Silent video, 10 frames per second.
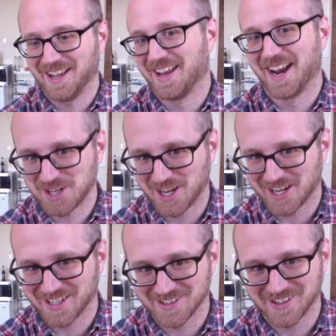and then I
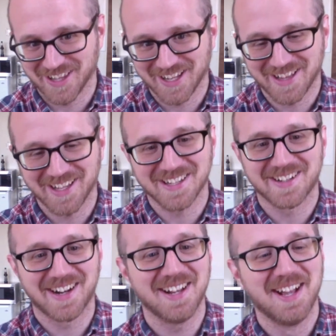talk into it like this,
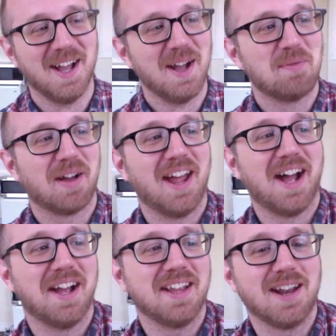right? But
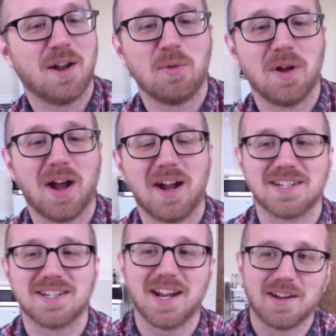uh, you know, I
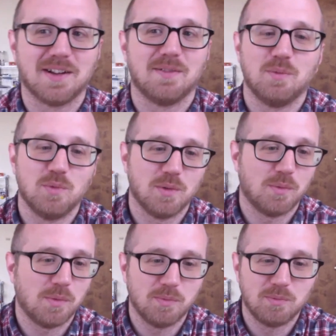just kind
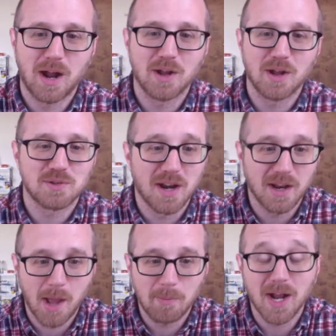of browse Reddit,
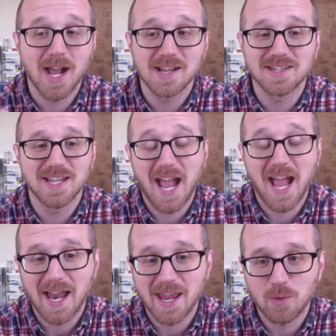and I'm constantly
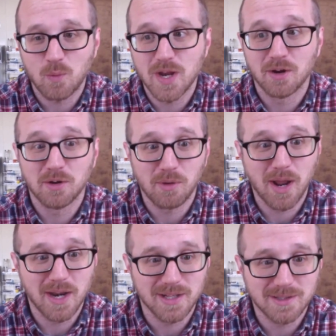adding weird
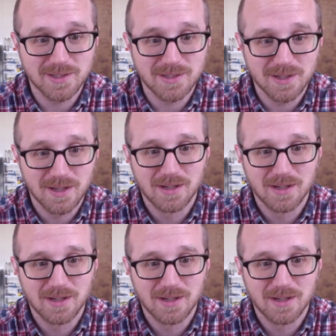Reddits